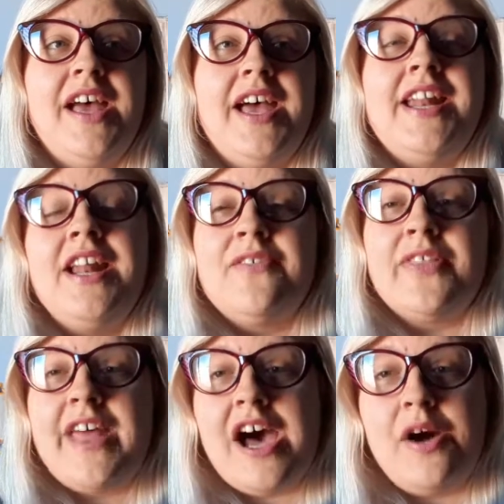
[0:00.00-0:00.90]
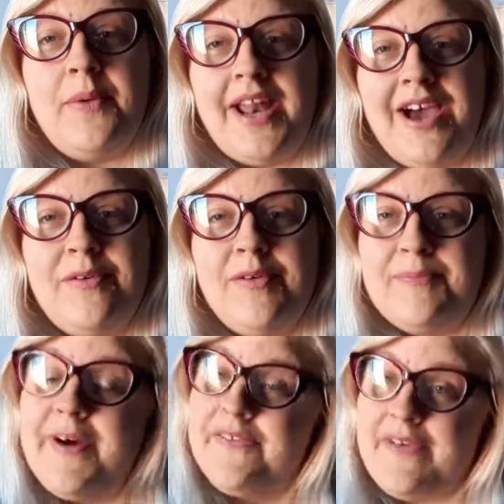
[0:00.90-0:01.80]
And then after that, I went out with
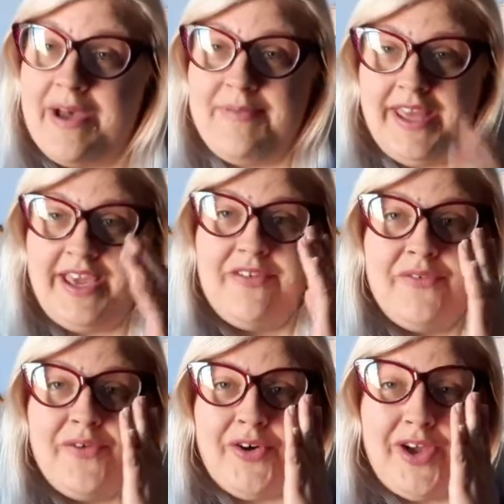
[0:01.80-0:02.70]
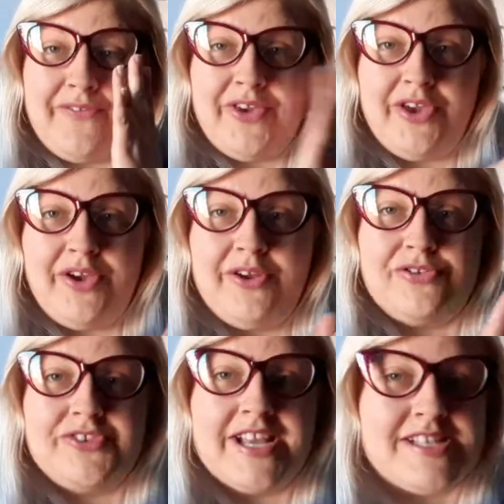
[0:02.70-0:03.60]
my family for a few
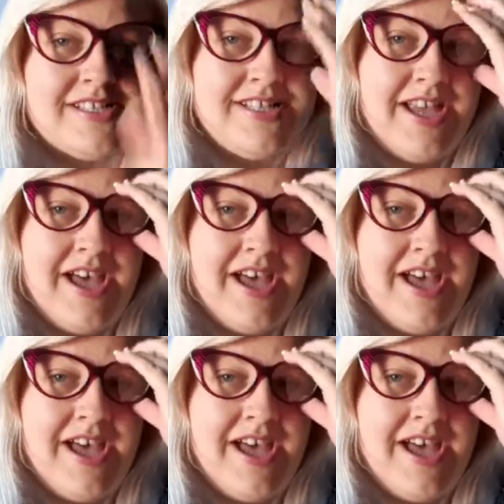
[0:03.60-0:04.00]
drinks.